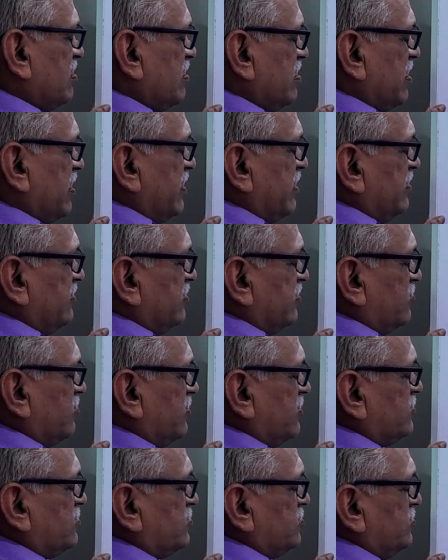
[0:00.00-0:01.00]
n is
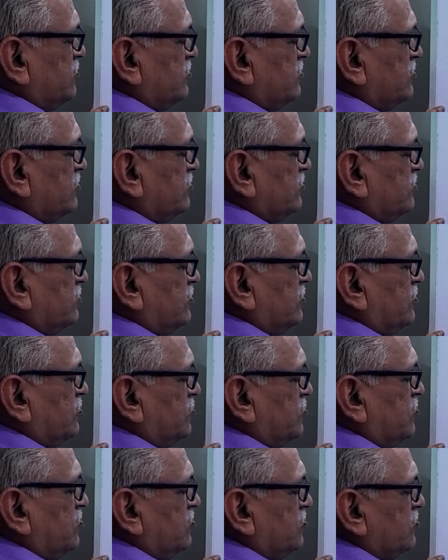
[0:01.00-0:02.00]
equals to
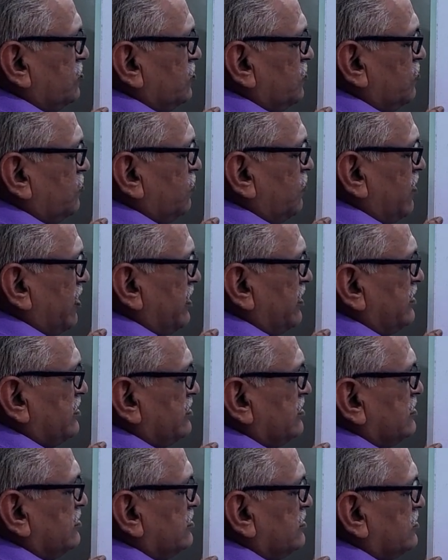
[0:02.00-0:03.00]
0,
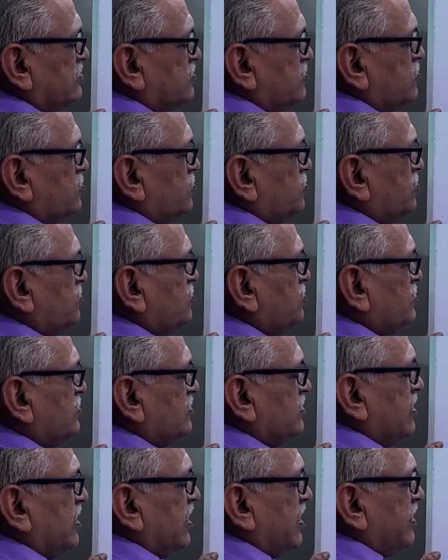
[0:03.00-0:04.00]
1, 2
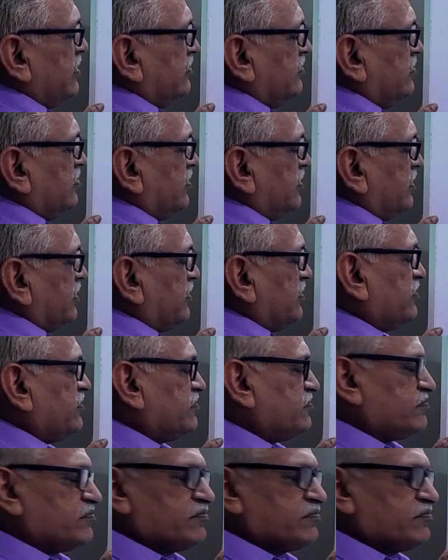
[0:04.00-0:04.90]
and 3.